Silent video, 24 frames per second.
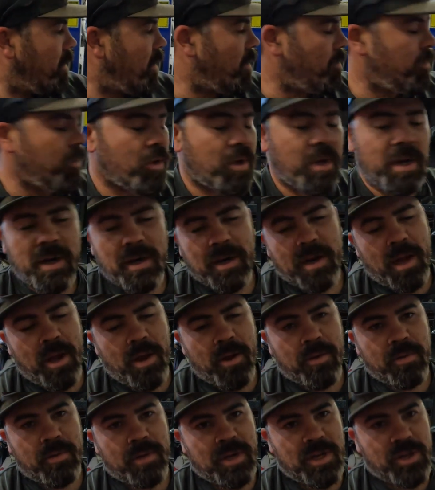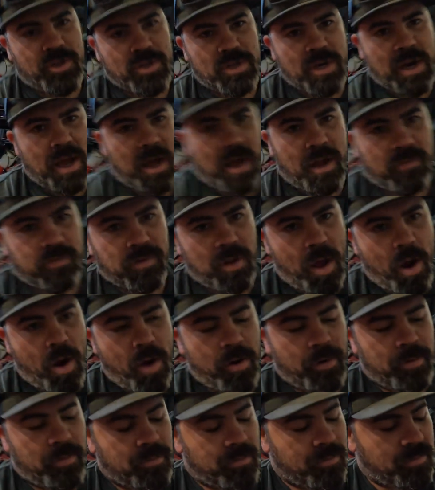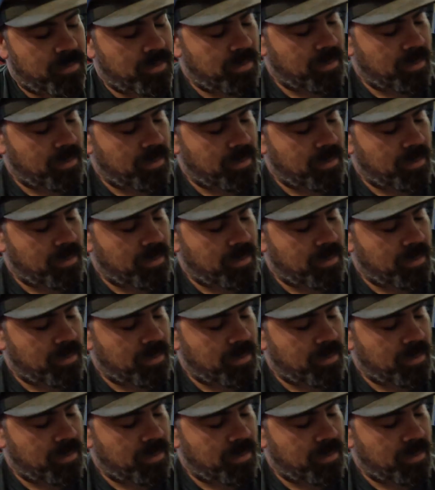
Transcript: I'm not going to go 1.5 inch lowering.